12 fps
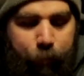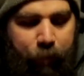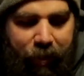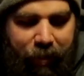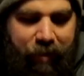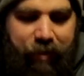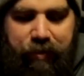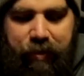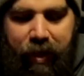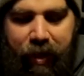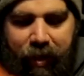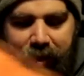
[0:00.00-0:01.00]
But it is
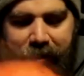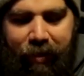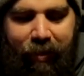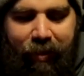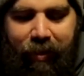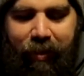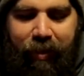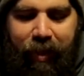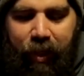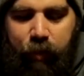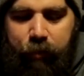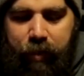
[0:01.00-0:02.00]
a
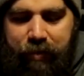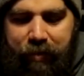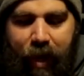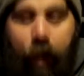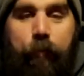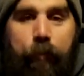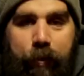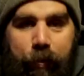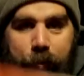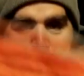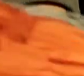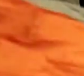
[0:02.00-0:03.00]
Eagle Nest
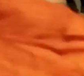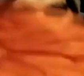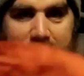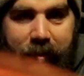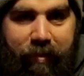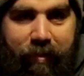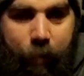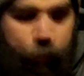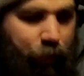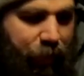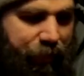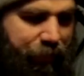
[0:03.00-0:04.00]
Outfitters
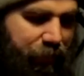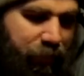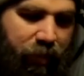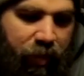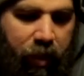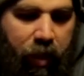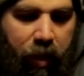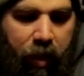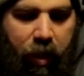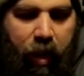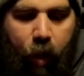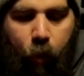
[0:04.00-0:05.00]
double nest.
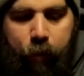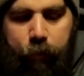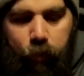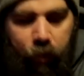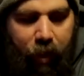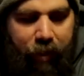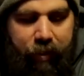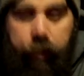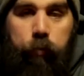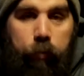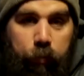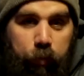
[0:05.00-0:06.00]
However, I
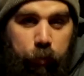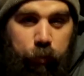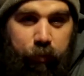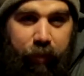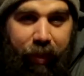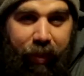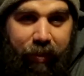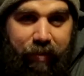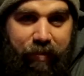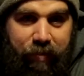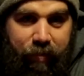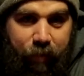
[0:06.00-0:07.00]
did remove the
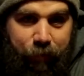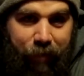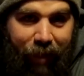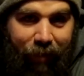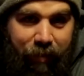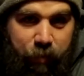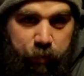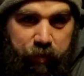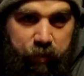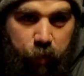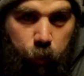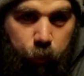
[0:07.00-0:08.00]
stuff sack that was
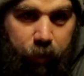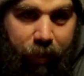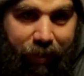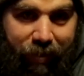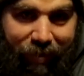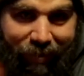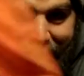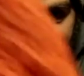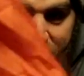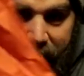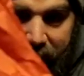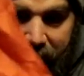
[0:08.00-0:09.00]
sewn into the
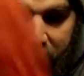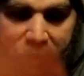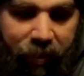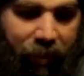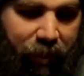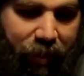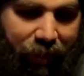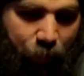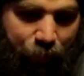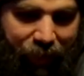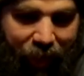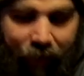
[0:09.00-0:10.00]
side of it. It
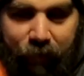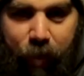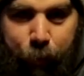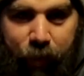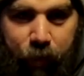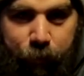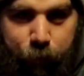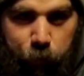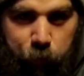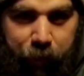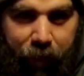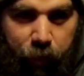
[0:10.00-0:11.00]
was kind of coming
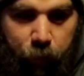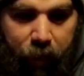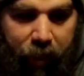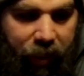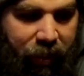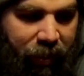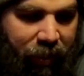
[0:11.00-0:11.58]
unfurled anyway.